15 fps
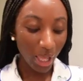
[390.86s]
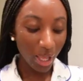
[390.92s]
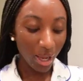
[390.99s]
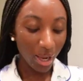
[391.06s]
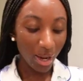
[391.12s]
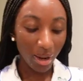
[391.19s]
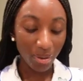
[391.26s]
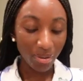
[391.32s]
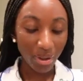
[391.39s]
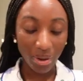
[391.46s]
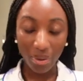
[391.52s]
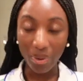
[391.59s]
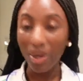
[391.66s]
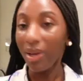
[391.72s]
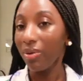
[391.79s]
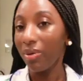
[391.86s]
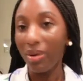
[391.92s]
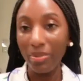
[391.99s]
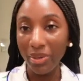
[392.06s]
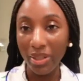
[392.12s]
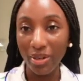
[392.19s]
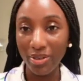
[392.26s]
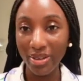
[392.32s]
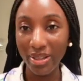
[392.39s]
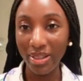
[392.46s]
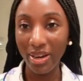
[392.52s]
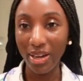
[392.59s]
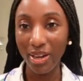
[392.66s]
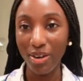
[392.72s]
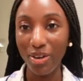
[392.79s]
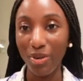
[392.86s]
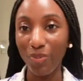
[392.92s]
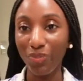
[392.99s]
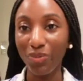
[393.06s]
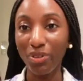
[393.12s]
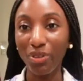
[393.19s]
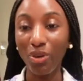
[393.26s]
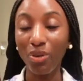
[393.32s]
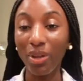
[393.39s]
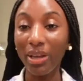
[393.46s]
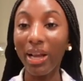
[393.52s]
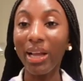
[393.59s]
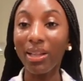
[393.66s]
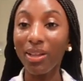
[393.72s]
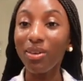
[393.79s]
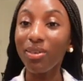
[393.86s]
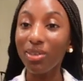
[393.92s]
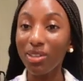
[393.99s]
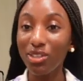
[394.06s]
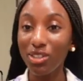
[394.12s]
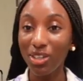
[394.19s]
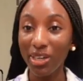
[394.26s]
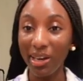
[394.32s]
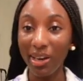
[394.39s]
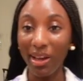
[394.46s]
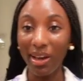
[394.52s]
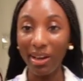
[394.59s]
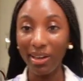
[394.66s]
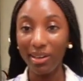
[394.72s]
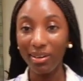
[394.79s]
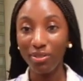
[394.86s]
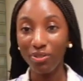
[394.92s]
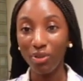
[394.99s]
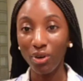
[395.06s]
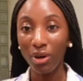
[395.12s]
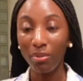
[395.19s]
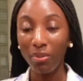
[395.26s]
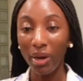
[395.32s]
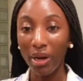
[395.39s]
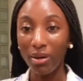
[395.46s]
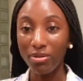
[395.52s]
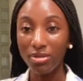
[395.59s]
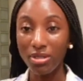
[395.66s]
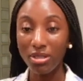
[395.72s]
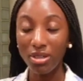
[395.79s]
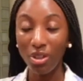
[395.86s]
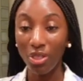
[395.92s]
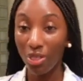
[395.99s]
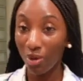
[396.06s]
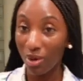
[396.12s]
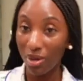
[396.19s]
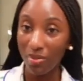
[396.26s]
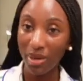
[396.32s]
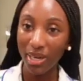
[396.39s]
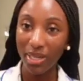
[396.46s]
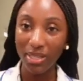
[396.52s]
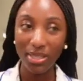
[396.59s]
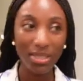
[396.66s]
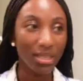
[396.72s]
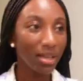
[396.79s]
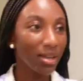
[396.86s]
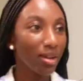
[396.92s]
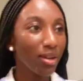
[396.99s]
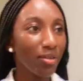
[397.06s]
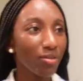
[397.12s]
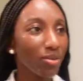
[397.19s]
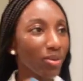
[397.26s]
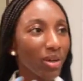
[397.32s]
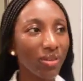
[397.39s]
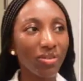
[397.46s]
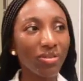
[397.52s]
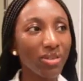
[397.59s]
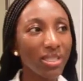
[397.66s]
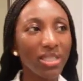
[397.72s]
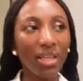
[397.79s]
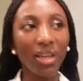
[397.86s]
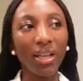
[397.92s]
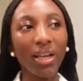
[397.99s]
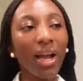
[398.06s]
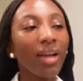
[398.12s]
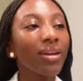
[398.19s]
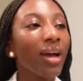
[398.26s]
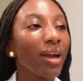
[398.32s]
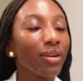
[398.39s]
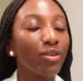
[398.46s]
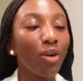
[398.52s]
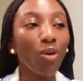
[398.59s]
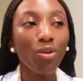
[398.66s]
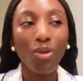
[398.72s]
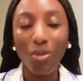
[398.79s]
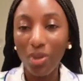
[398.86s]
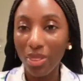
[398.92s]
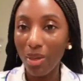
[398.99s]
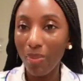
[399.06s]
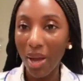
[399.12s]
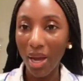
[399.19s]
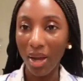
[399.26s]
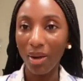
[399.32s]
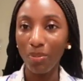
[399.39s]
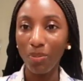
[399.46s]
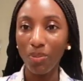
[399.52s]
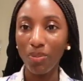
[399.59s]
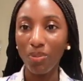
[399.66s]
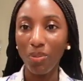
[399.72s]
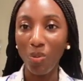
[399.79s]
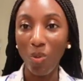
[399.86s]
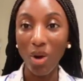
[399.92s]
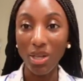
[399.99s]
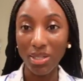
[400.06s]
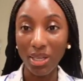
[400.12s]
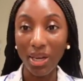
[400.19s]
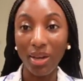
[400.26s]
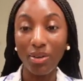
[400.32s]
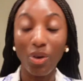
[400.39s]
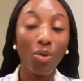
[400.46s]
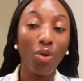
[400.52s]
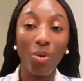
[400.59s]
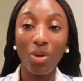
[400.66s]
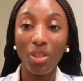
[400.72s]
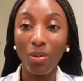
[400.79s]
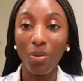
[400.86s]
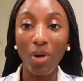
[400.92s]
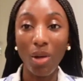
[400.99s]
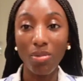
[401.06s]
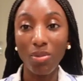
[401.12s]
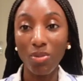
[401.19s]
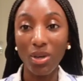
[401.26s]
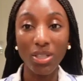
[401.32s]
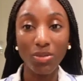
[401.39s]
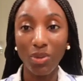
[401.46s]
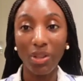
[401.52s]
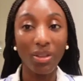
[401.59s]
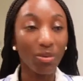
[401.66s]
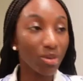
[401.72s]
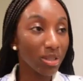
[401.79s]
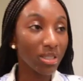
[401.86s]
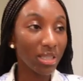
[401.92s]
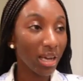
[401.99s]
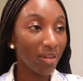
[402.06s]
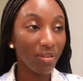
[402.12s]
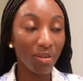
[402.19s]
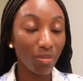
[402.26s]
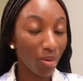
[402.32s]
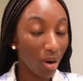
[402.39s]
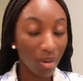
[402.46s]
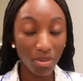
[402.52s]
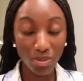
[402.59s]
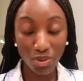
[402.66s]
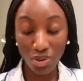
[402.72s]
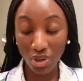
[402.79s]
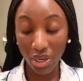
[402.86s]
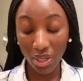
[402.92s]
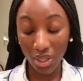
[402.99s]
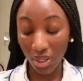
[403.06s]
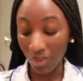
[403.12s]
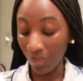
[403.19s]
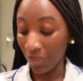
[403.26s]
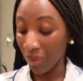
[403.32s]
And I was like, okay, well, there's nothing I can do. So like I literally stood in line for about 30 minutes. For whatever reason, like I don't know what the backup was. Like I don't know what the problem was, but they were just having problems trying to